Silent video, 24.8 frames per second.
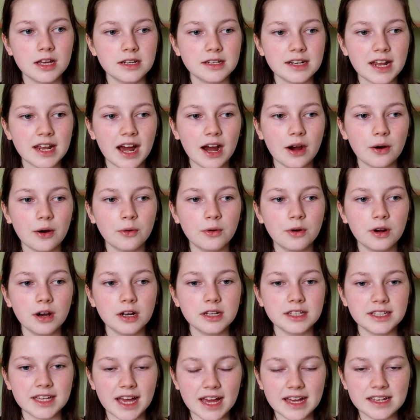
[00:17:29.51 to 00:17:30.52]
Now,
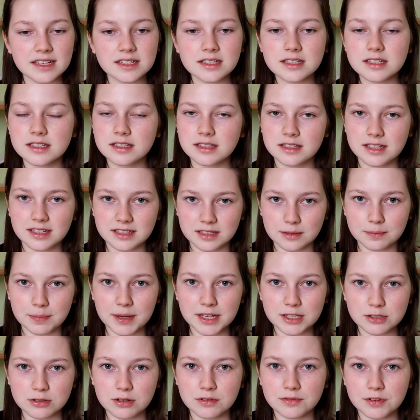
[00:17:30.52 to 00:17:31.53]
yes, there's a
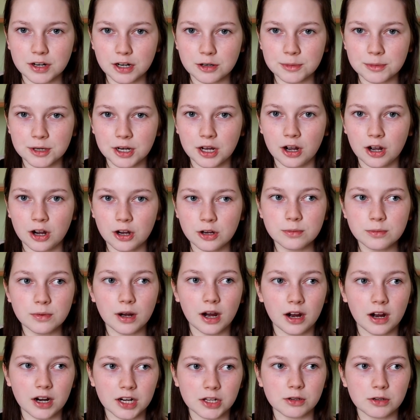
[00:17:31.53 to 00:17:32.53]
better environment at home,
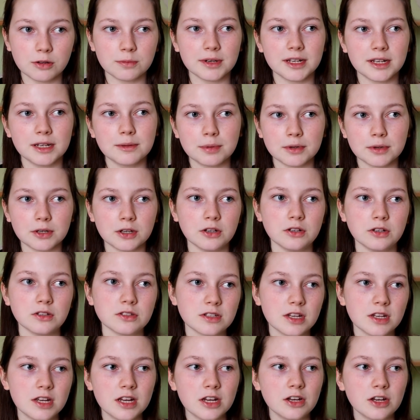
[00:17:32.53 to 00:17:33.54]
arguably, because